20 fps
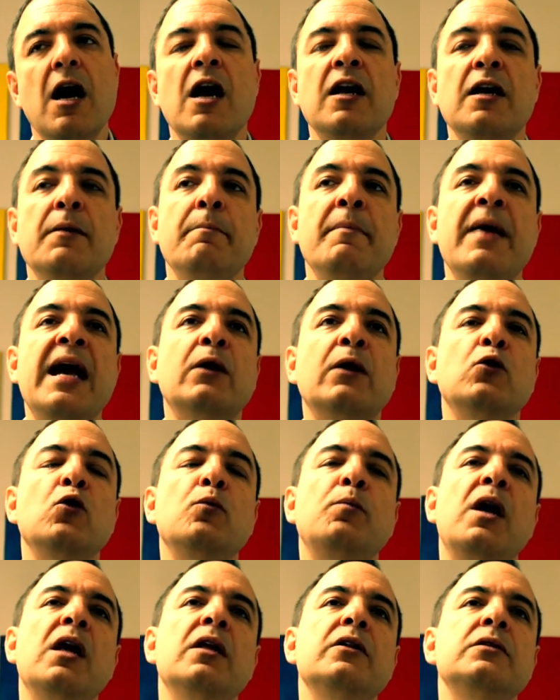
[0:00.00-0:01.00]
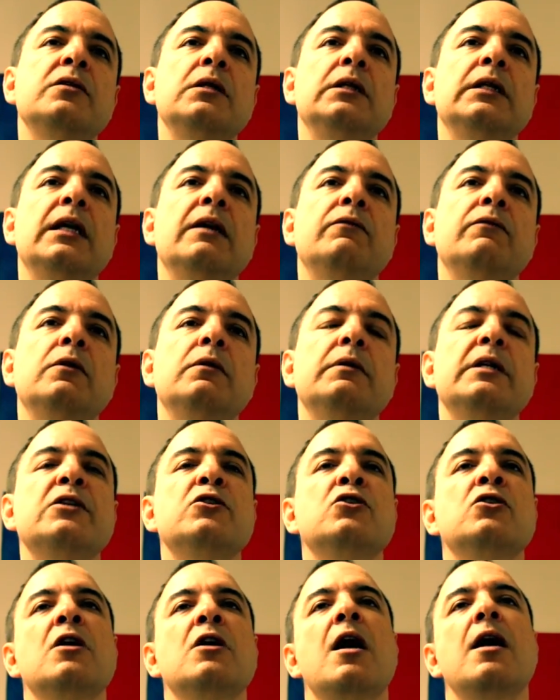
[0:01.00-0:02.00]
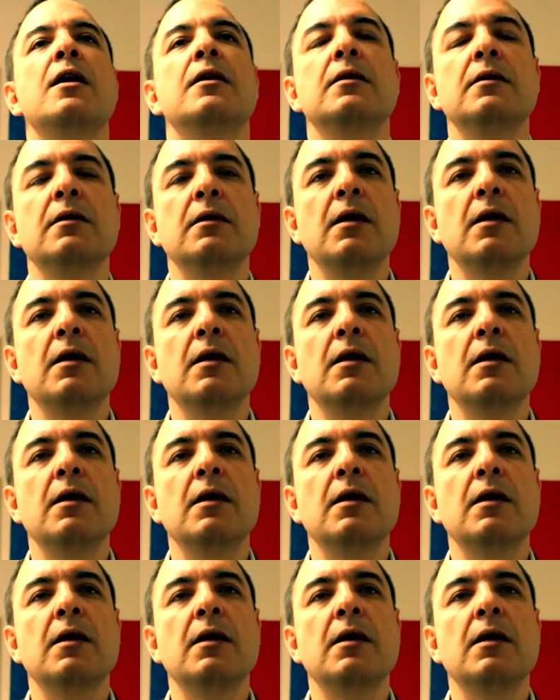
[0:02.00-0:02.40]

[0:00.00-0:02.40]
On a macro policy level, it's not.